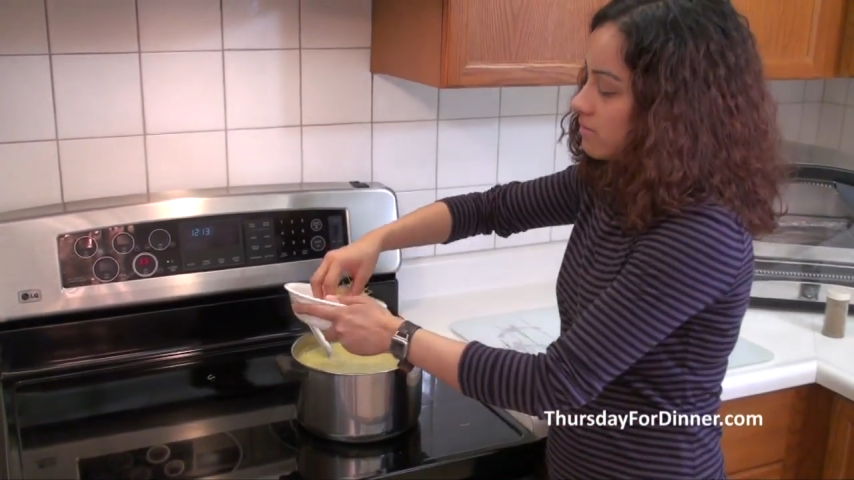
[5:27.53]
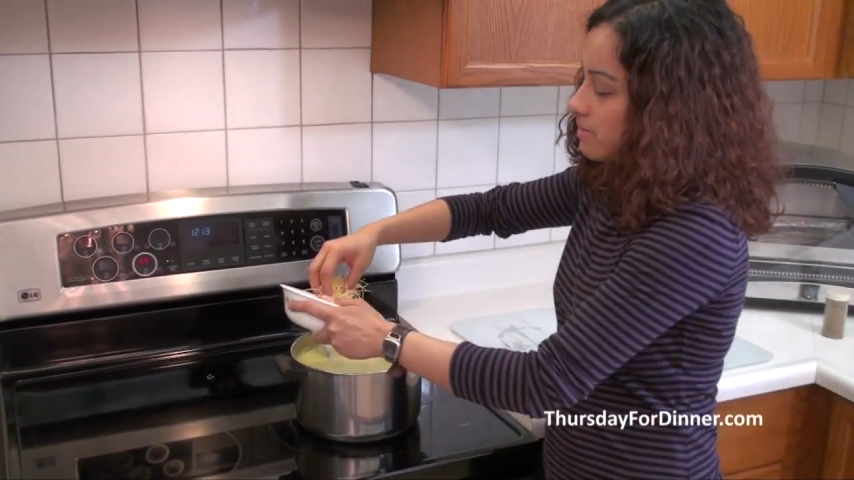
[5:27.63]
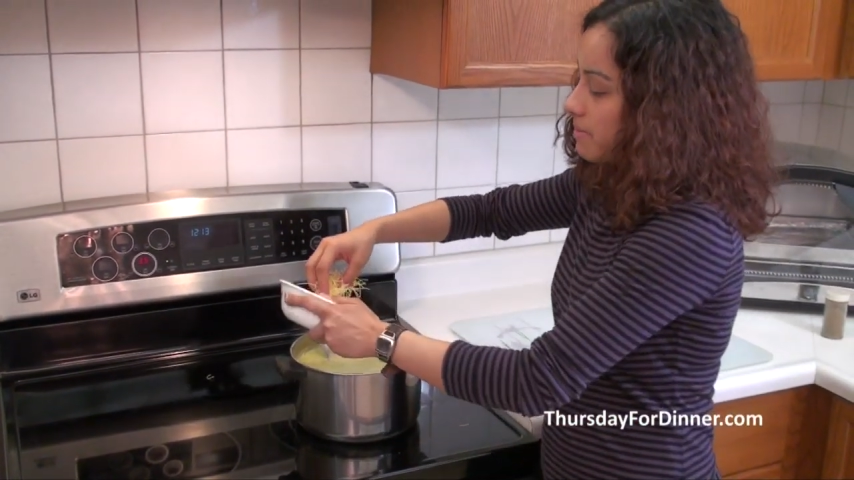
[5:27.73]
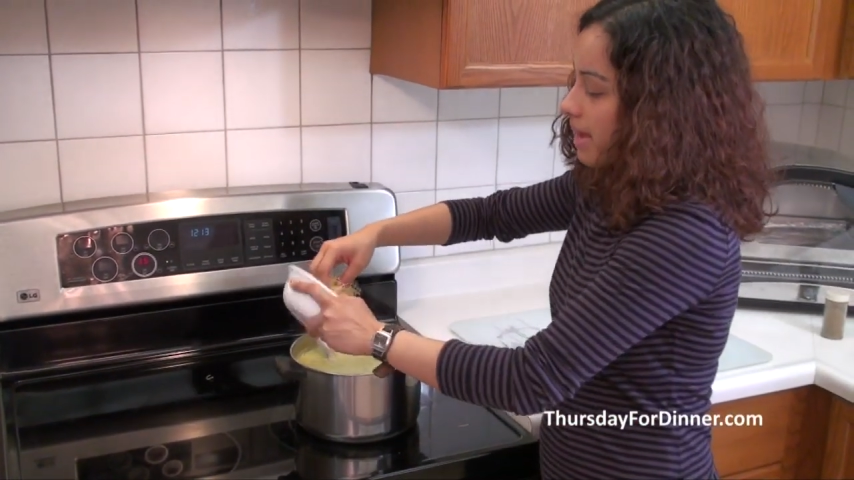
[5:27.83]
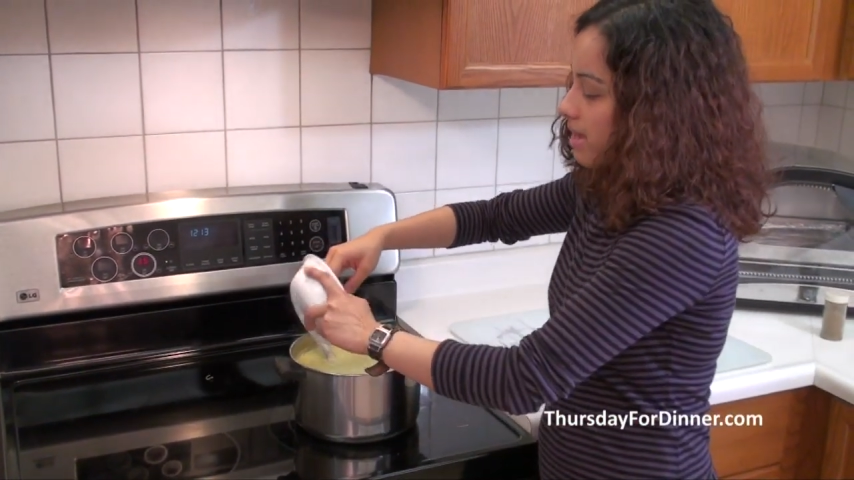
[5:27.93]

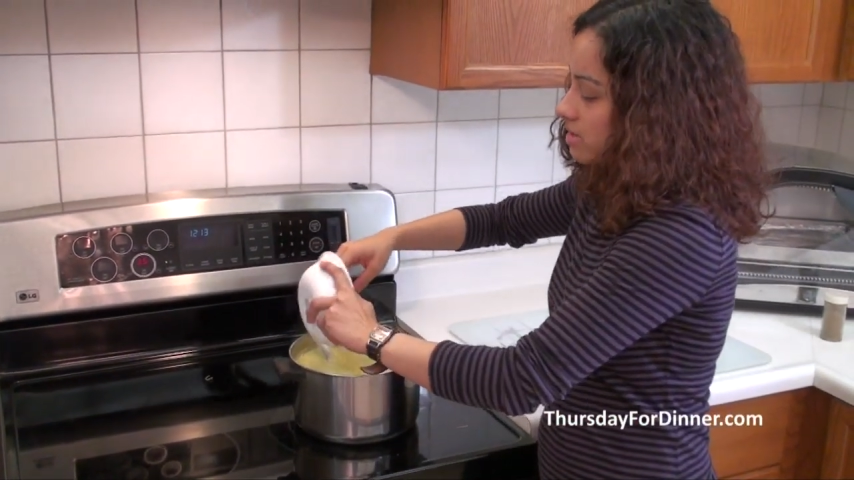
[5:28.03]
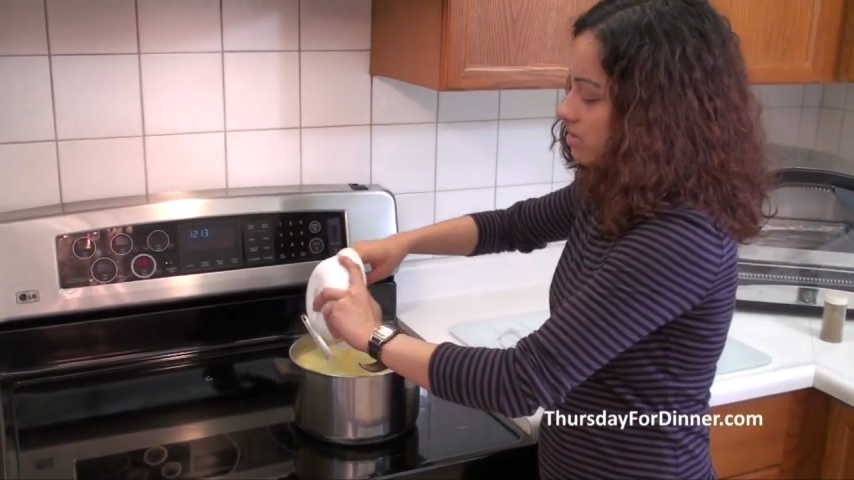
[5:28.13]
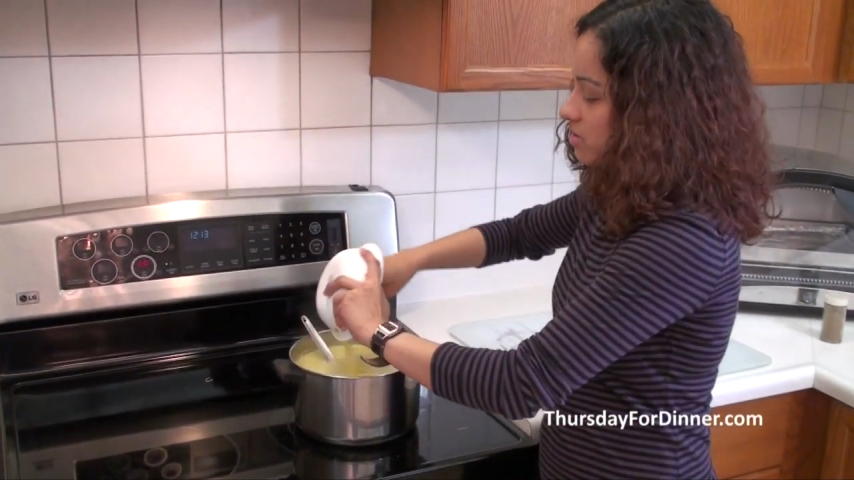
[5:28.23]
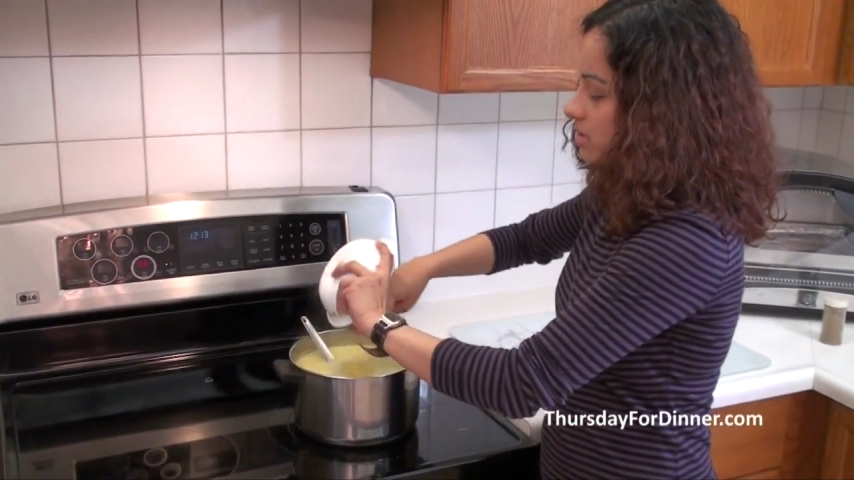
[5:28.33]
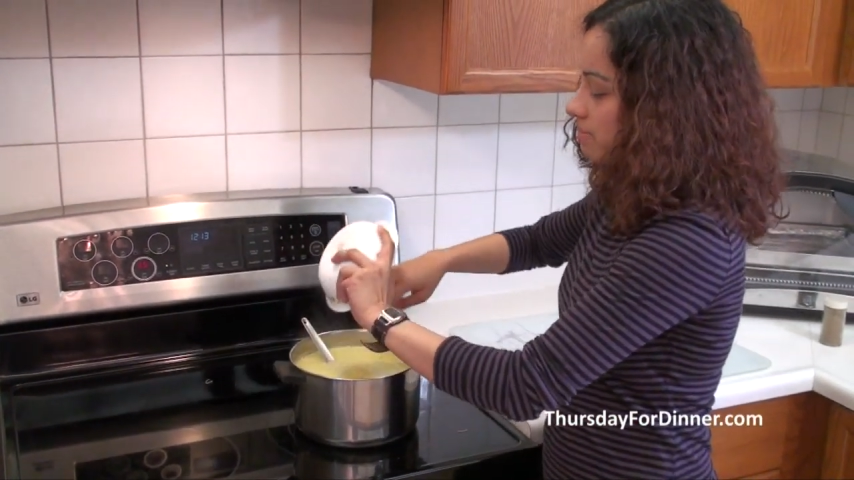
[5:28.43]
from the bag.
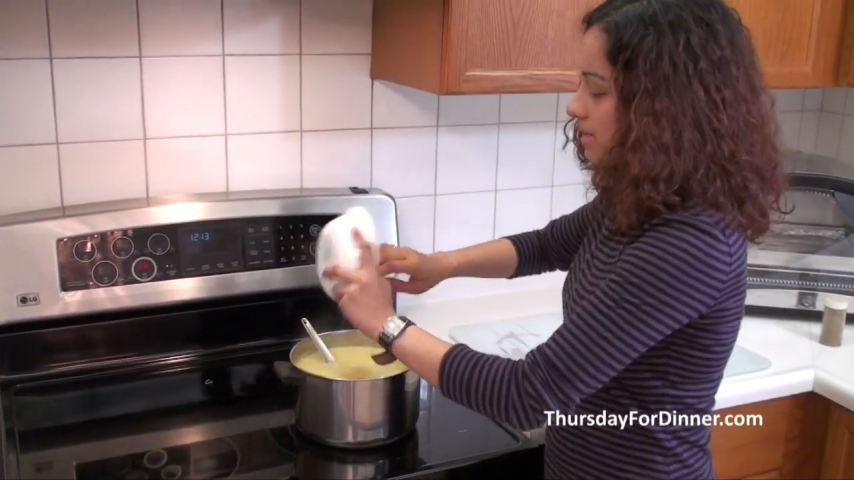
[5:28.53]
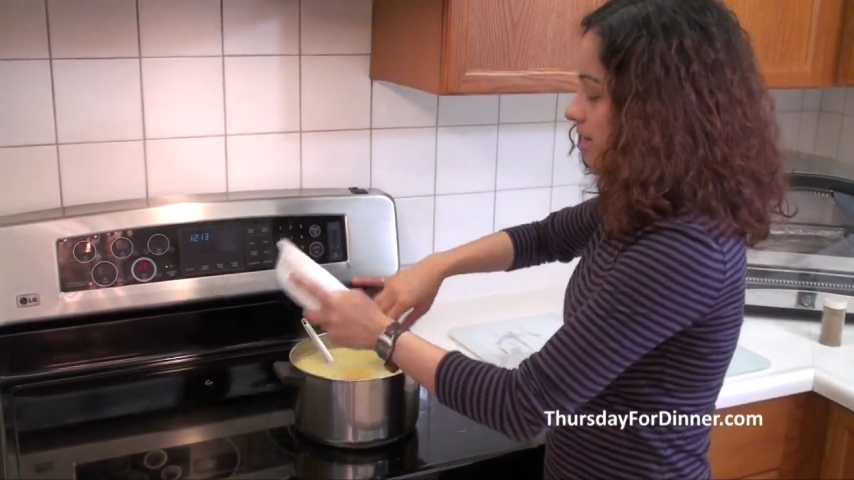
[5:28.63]
I just dump